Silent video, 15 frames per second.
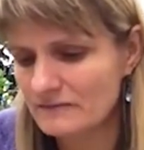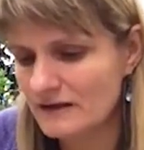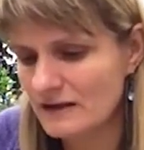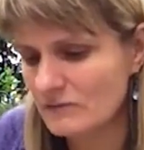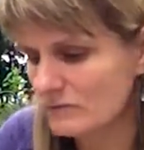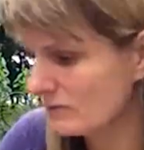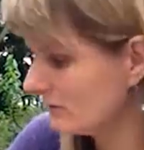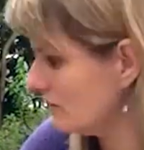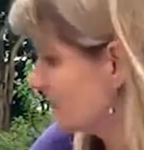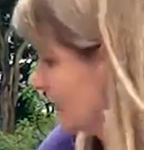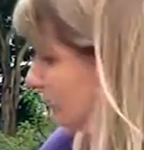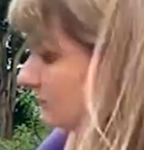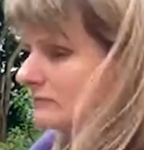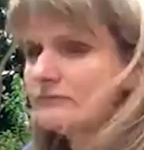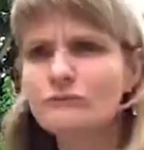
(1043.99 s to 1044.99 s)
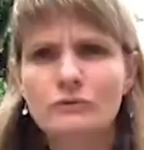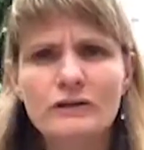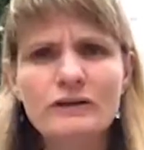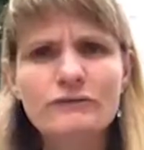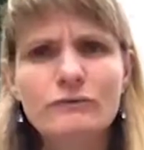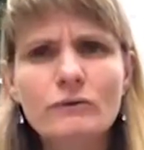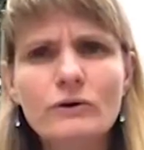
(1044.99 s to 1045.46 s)
They were
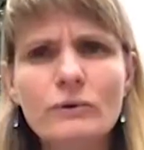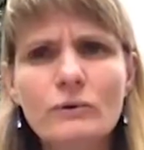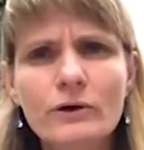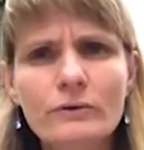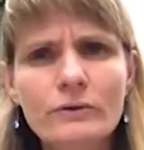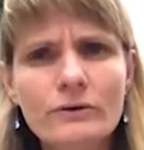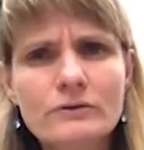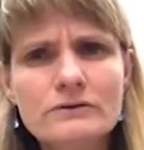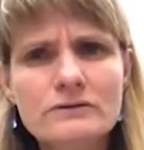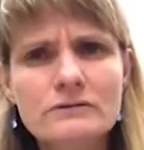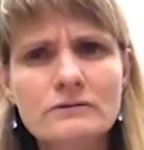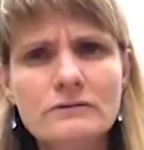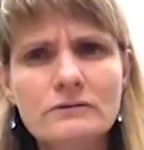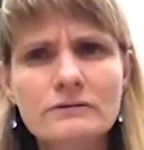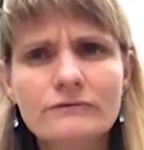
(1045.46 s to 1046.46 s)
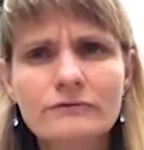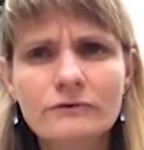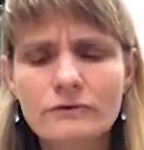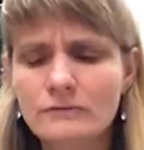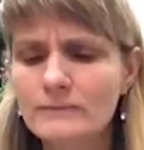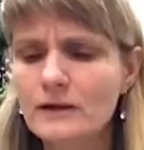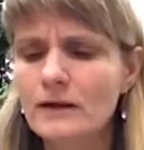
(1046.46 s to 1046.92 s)
44 euros
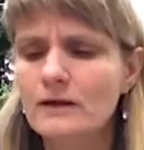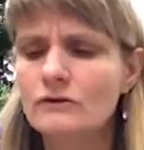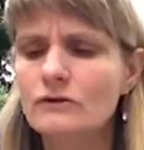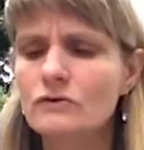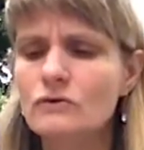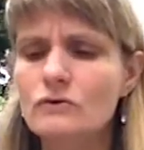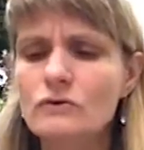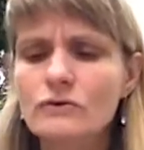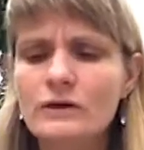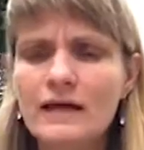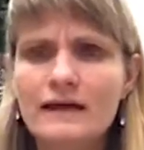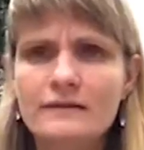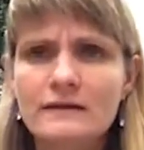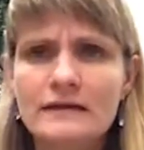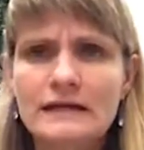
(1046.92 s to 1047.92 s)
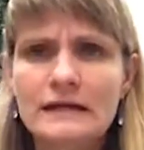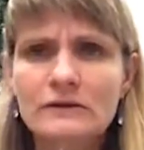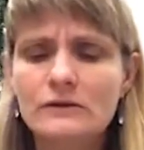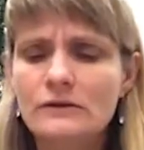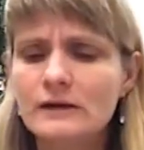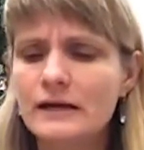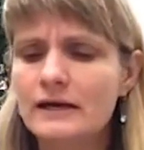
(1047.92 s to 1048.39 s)
for the cord and the
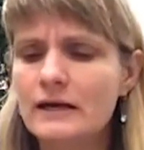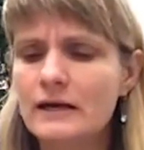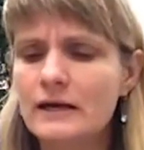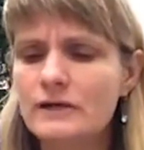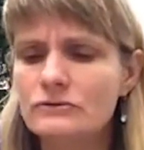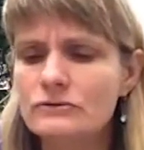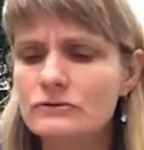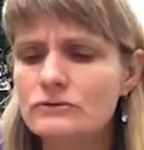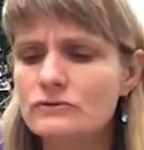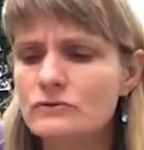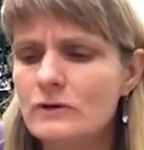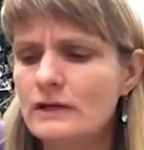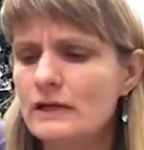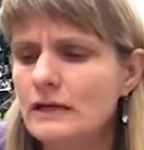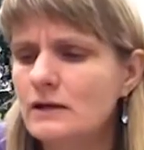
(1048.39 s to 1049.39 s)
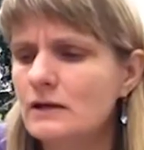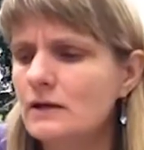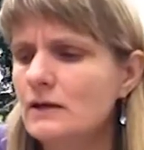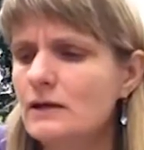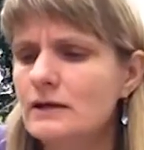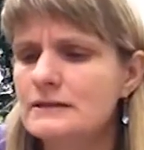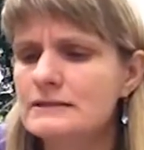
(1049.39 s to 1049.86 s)
needle, and I got 120
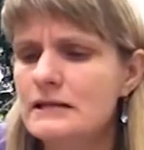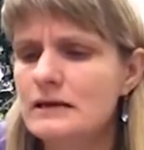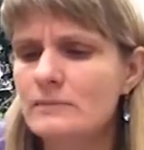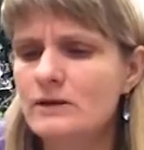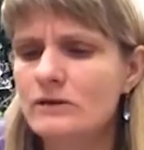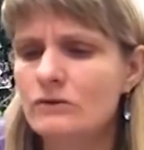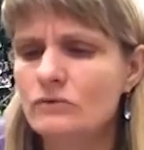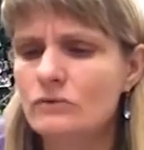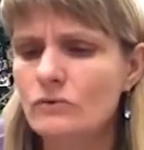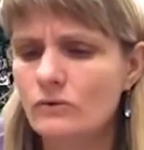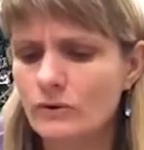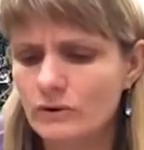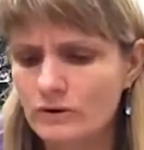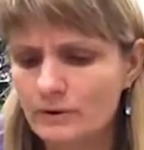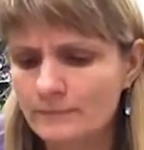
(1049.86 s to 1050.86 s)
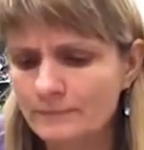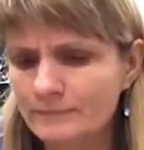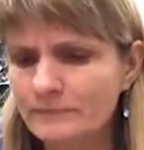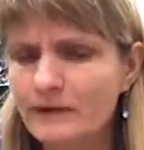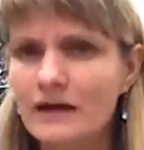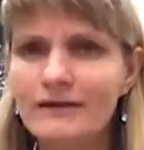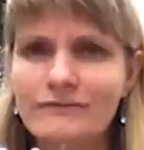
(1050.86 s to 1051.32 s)
centimeter cord,
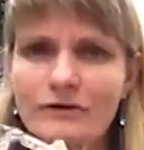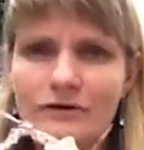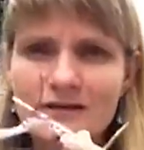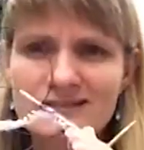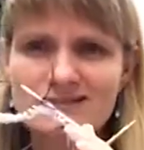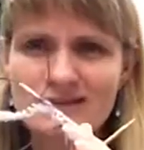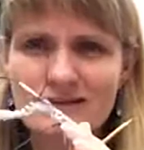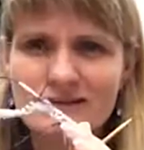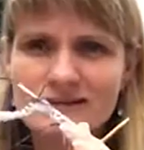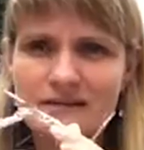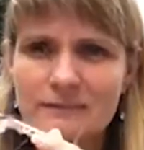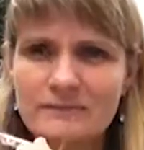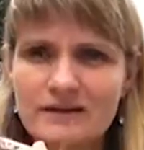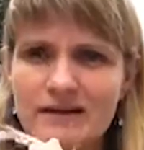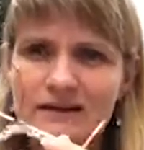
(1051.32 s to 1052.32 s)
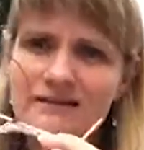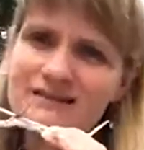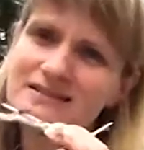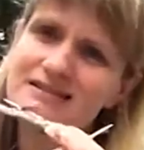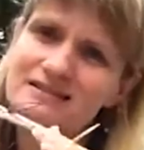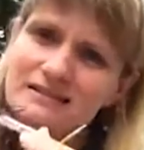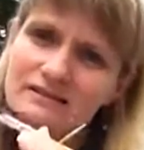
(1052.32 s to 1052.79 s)
and I've already started something on it. This
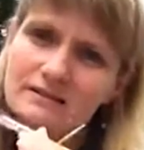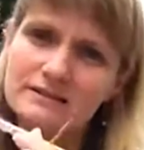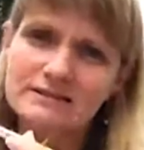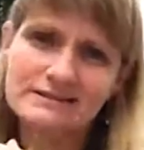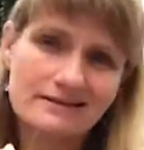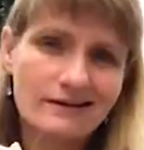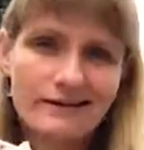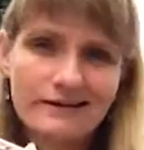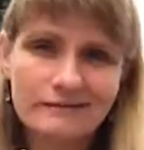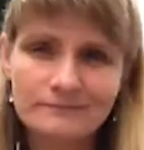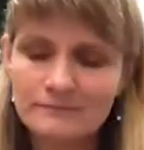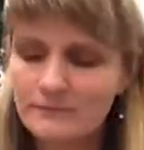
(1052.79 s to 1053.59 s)
isn't a design.